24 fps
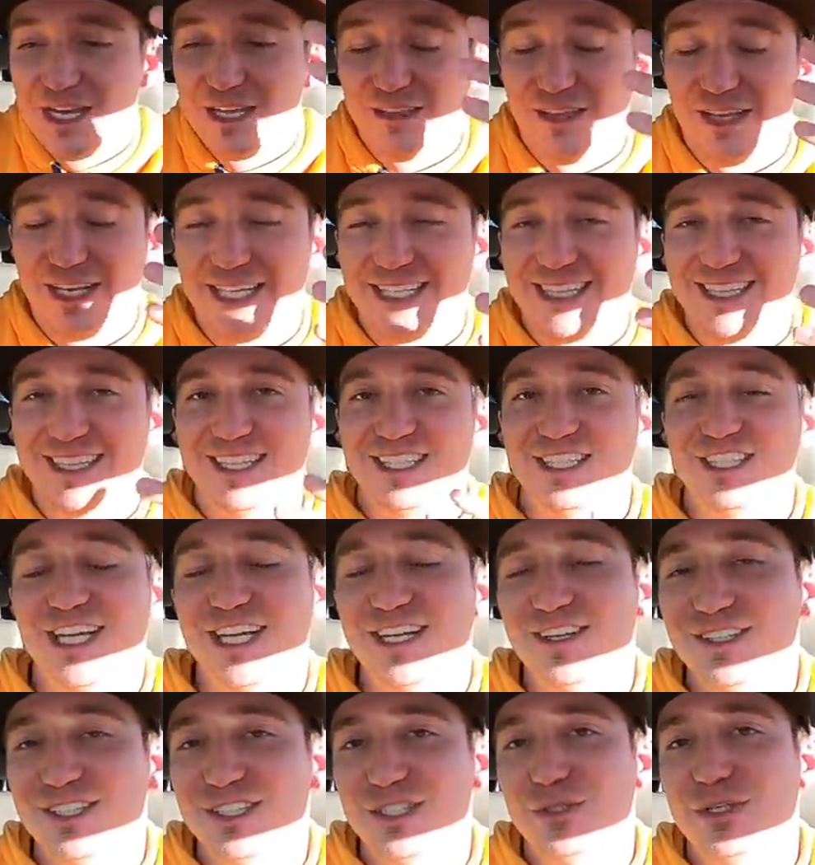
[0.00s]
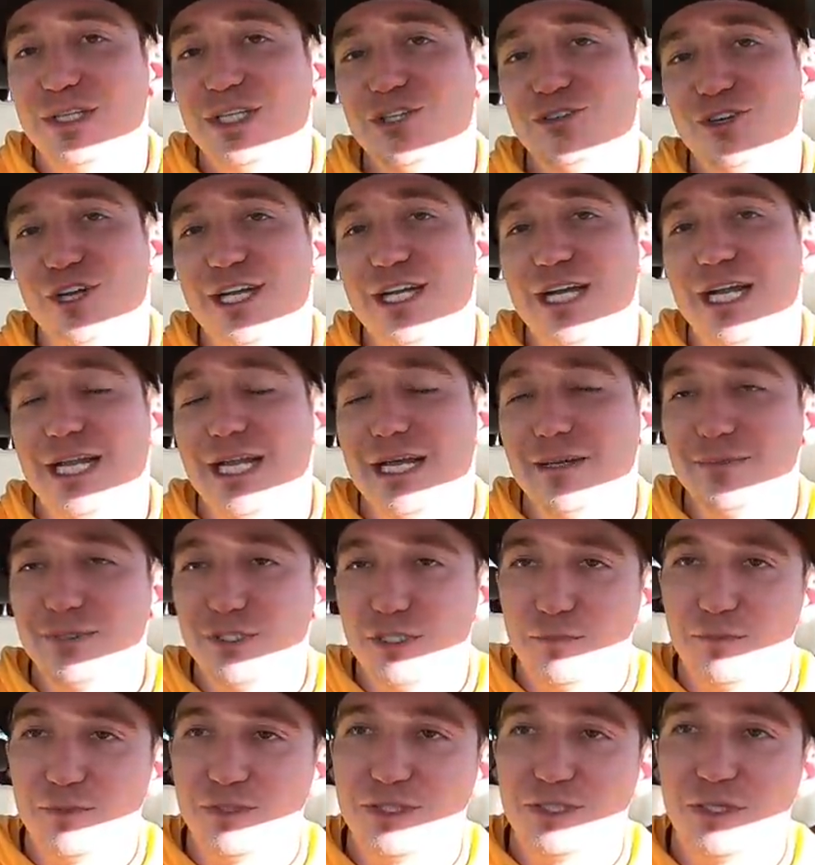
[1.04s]
Like the channel is doing great, and I'm
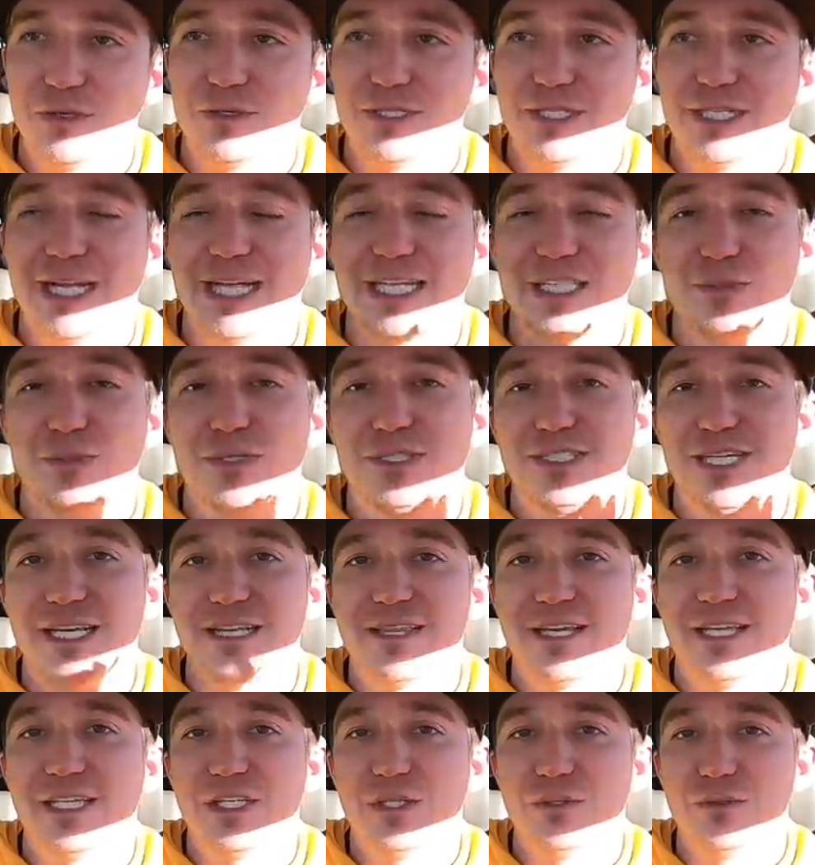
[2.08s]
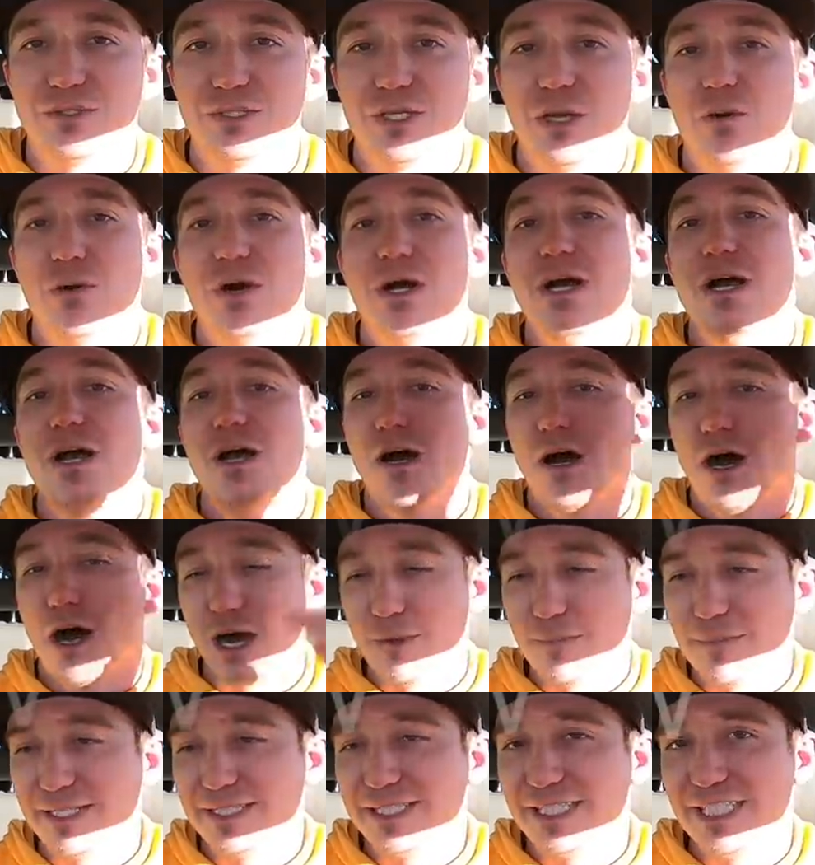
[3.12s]
super stoked. And I just want to say thank you. So
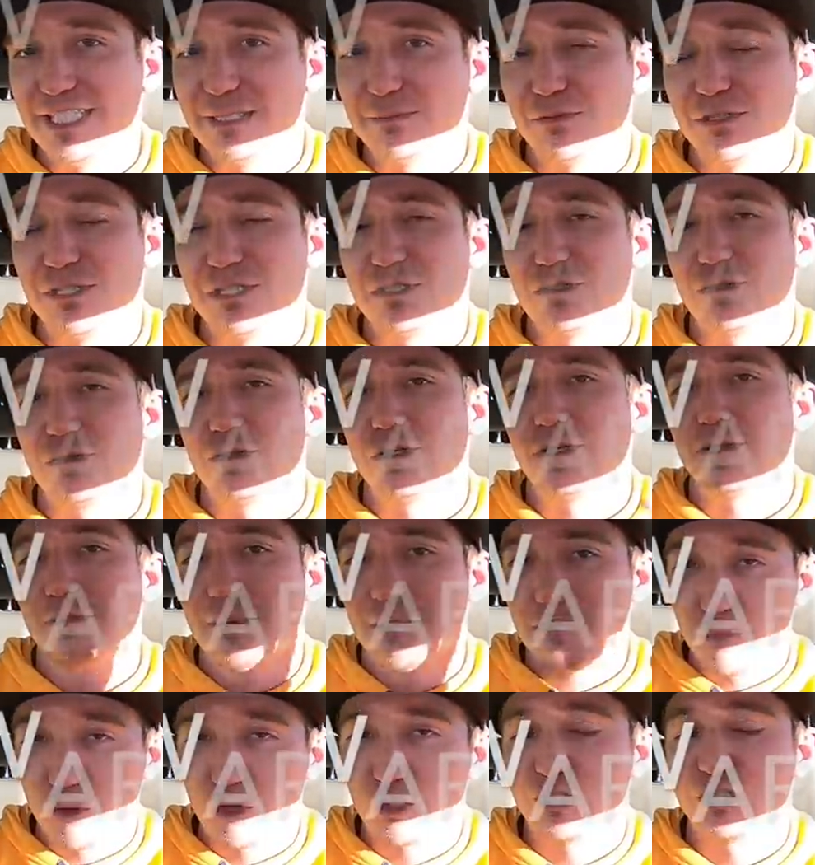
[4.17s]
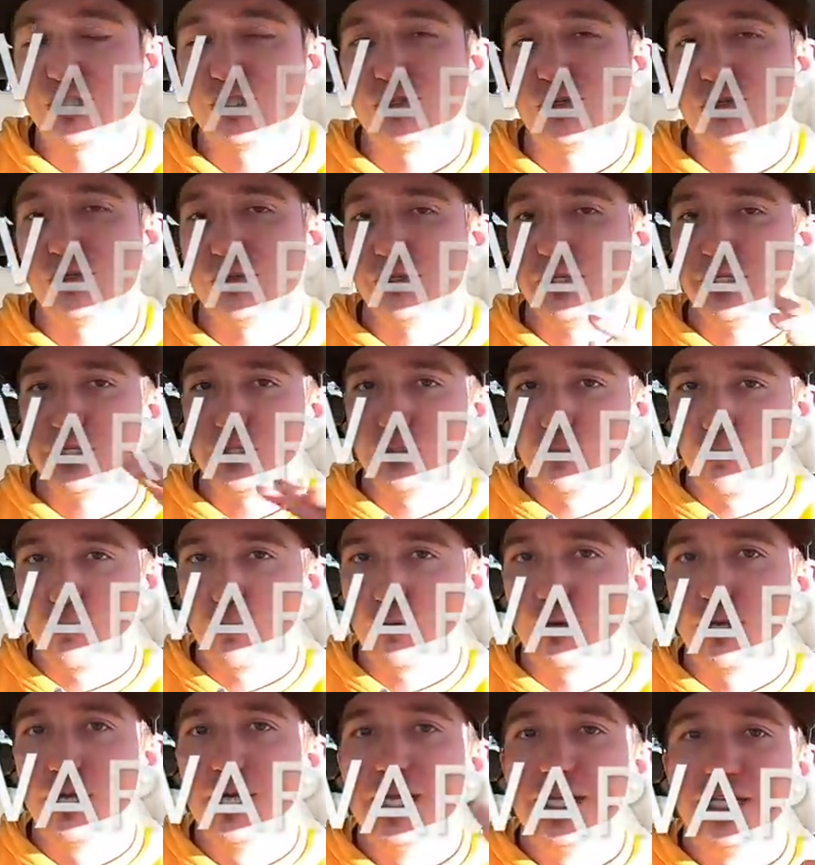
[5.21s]
on my Teespring store, my merch store,
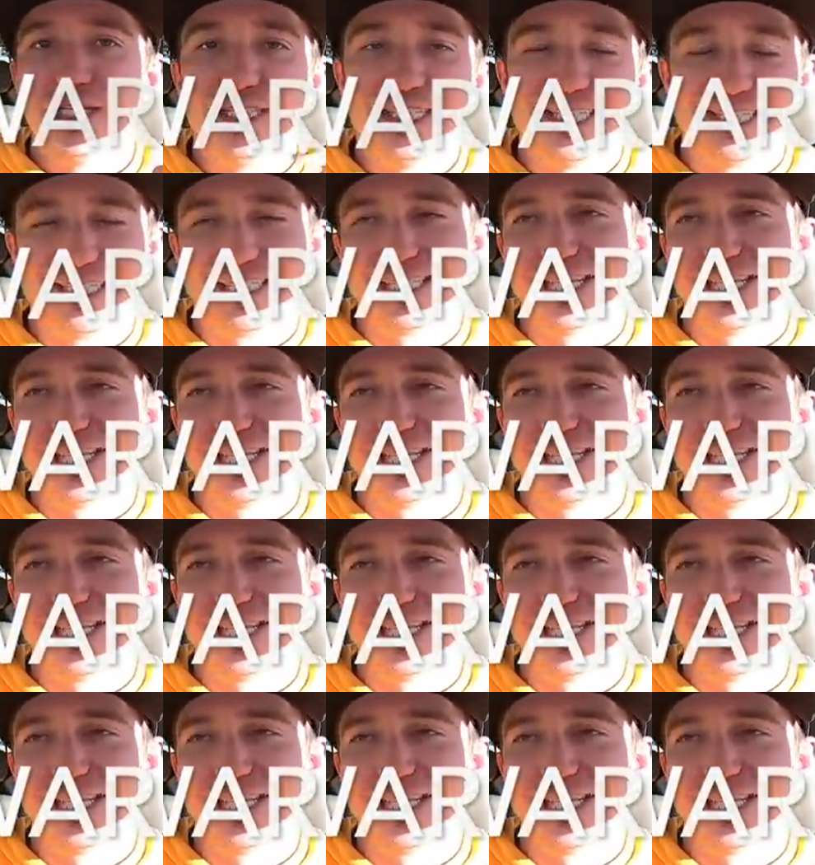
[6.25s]
store, you can get